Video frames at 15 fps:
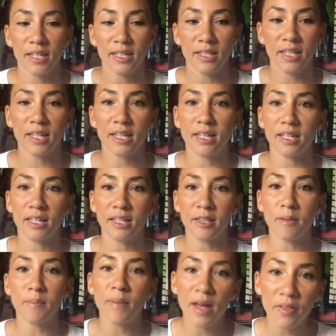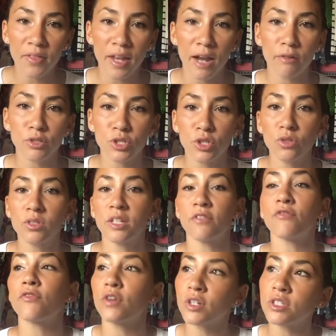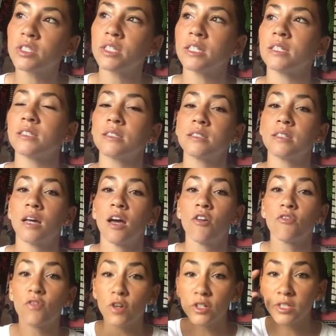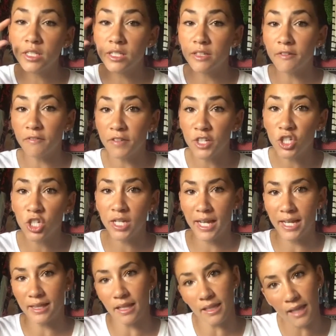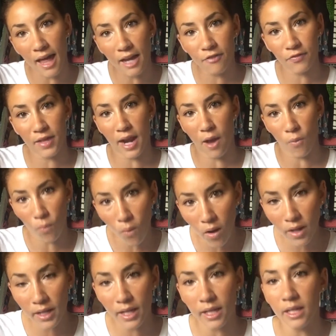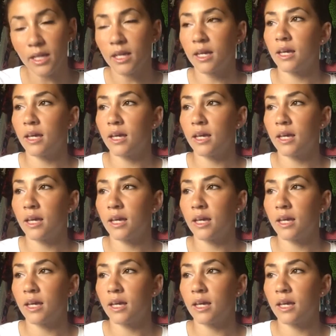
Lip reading: the men that I was choosing versus the vision and the life that I wanted,